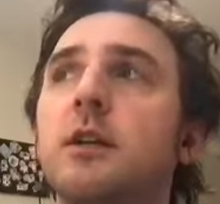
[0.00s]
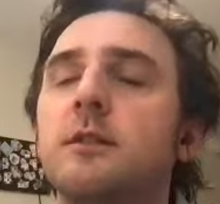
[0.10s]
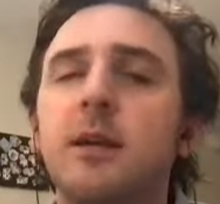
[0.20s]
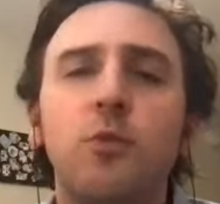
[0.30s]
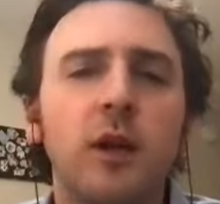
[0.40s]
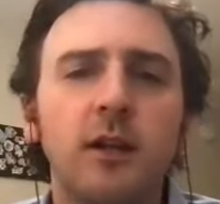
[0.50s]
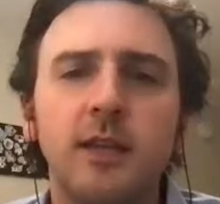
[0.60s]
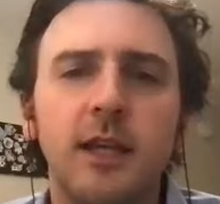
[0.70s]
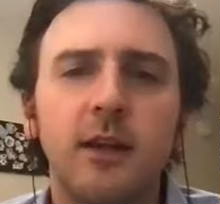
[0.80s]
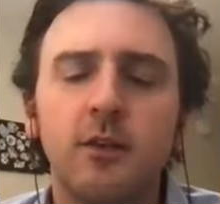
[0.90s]
somewhere
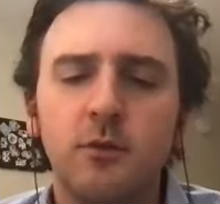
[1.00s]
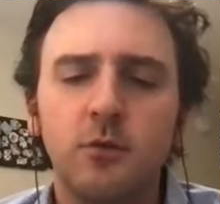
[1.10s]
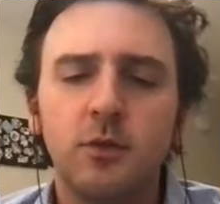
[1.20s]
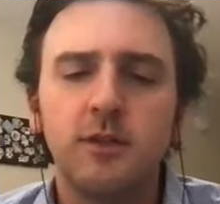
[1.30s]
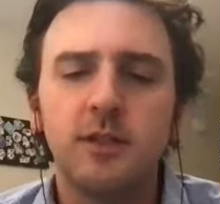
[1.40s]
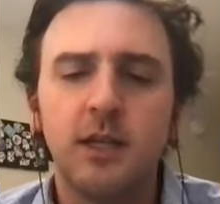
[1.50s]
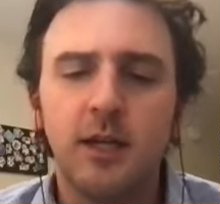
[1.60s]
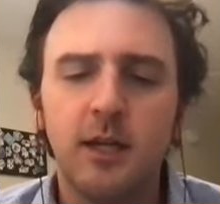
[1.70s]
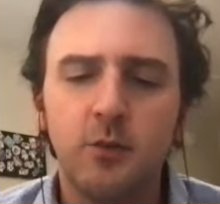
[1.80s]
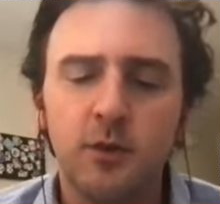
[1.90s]
in there was
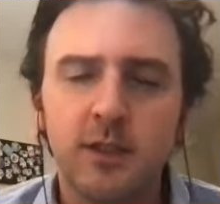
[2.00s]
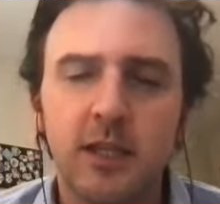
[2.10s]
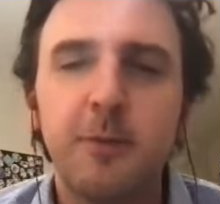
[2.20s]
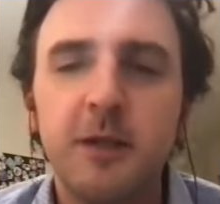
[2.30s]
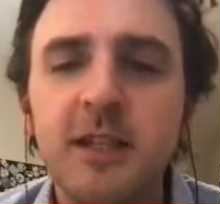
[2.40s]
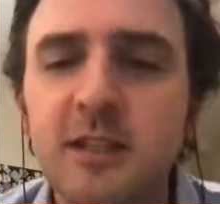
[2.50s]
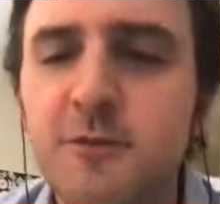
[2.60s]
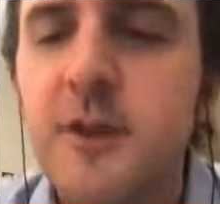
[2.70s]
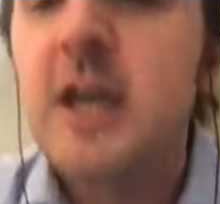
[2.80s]
uh was in it but he's a